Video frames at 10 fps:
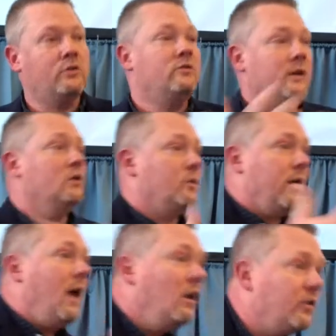it deals with the
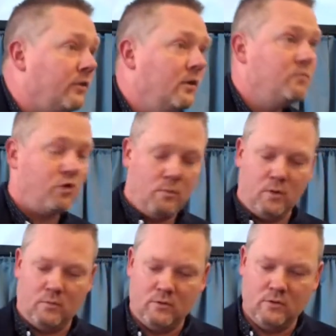health
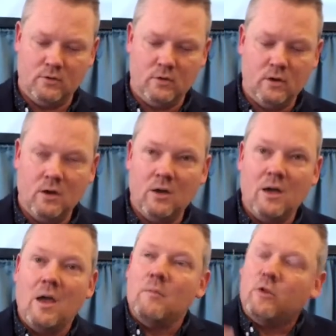problem.
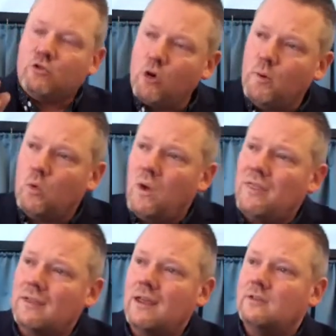The trouble with
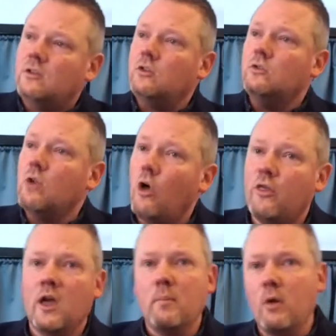it is it does
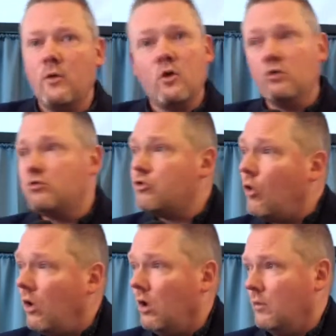nothing about the
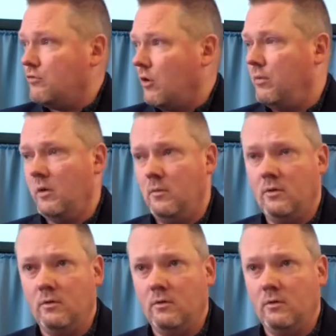control problem.